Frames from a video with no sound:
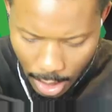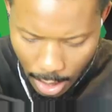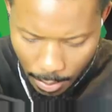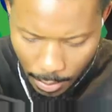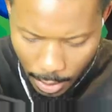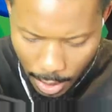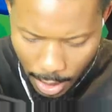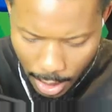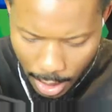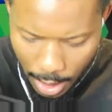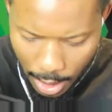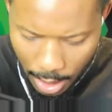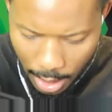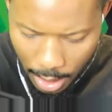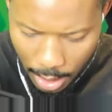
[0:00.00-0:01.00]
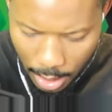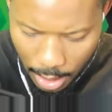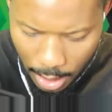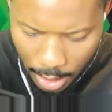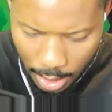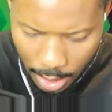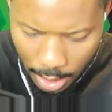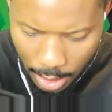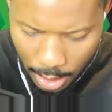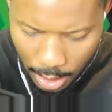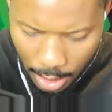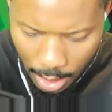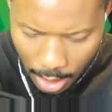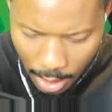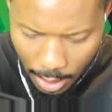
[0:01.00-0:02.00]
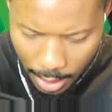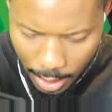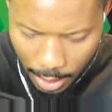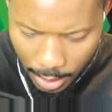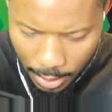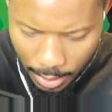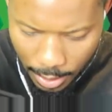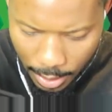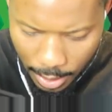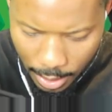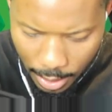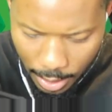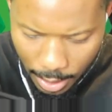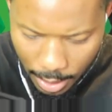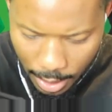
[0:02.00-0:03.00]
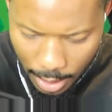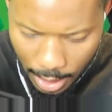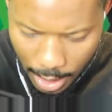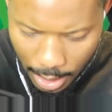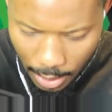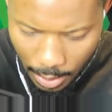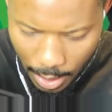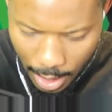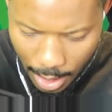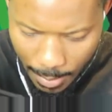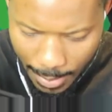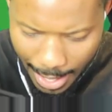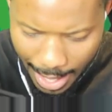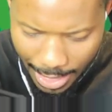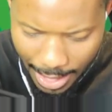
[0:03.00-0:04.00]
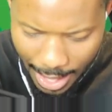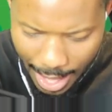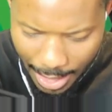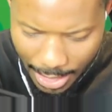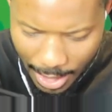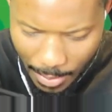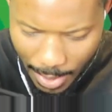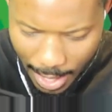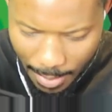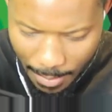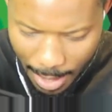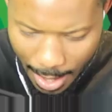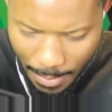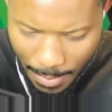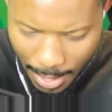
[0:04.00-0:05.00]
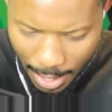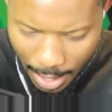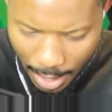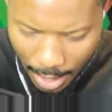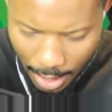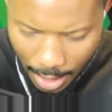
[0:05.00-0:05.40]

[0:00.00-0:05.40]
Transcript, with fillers: Upgrade. Alright. I don't... I mean, I think we can maybe...